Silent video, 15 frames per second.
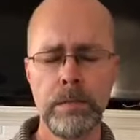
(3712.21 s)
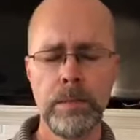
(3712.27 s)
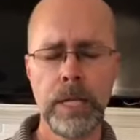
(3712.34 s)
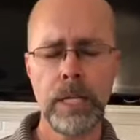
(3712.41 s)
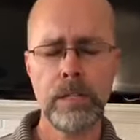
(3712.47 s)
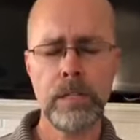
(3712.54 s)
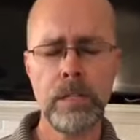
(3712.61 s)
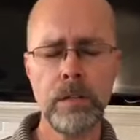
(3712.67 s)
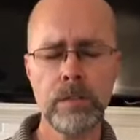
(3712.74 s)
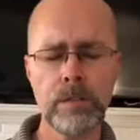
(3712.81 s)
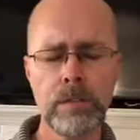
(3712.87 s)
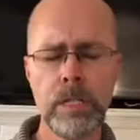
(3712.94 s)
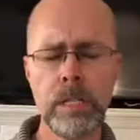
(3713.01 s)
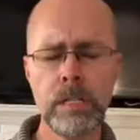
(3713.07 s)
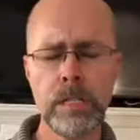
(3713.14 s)
because you don't
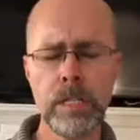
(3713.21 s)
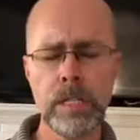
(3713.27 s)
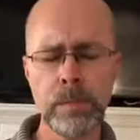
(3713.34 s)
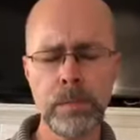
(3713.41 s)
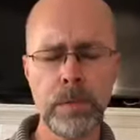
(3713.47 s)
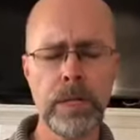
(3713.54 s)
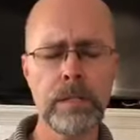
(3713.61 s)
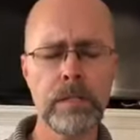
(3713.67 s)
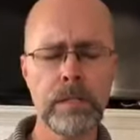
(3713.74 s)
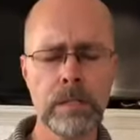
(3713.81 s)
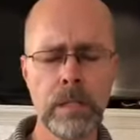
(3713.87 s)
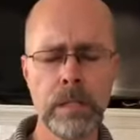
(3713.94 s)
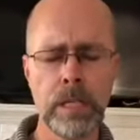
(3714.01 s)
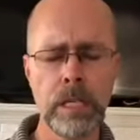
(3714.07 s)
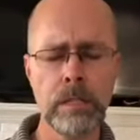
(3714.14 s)
sense his presence
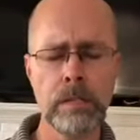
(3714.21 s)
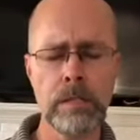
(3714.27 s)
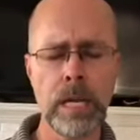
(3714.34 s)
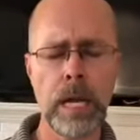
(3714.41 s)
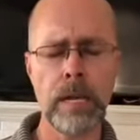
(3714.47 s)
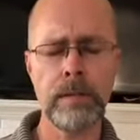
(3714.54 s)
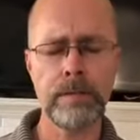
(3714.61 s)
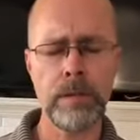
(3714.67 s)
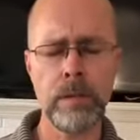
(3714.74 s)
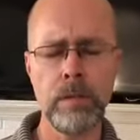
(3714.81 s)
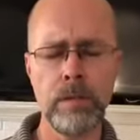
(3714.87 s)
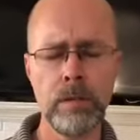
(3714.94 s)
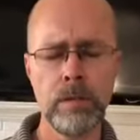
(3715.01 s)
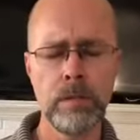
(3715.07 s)
on the inside of you.